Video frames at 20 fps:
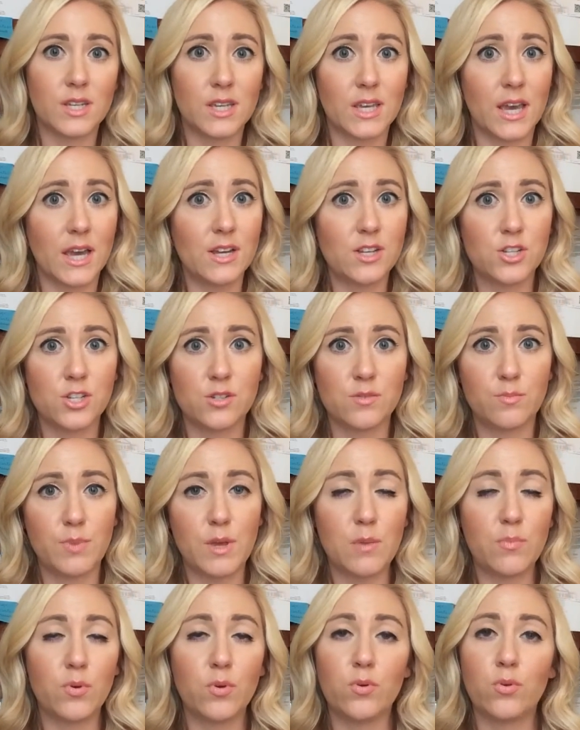catch
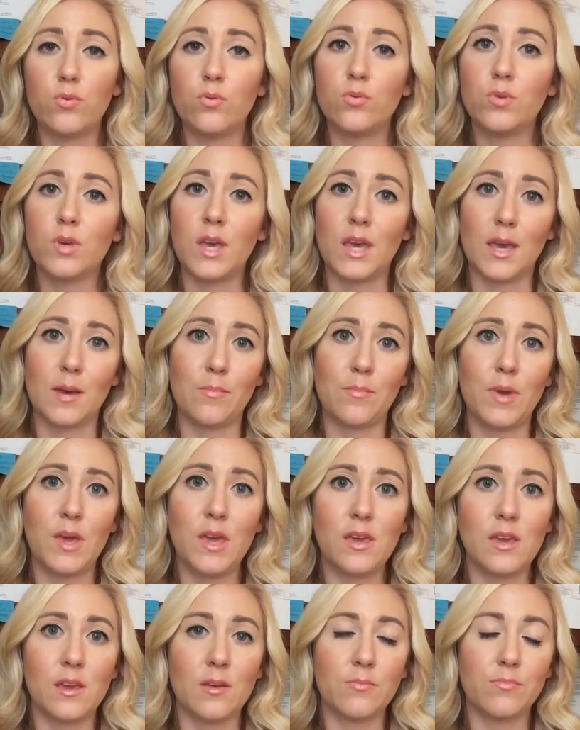people who can't
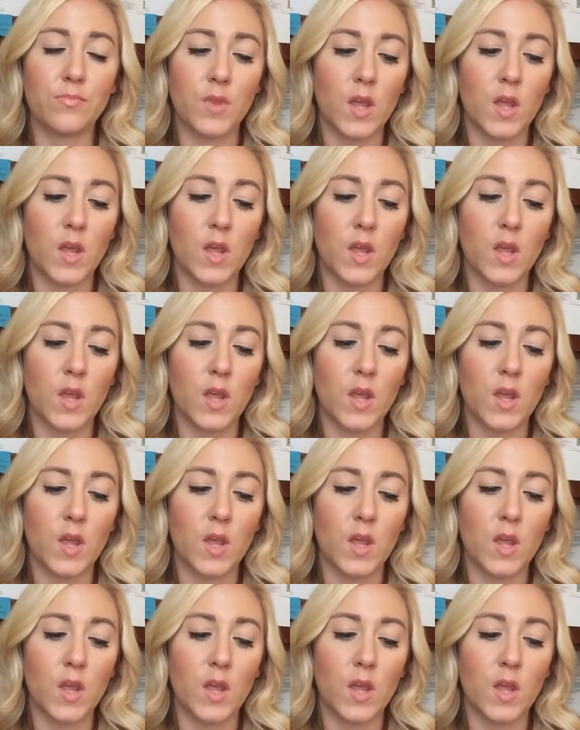make it.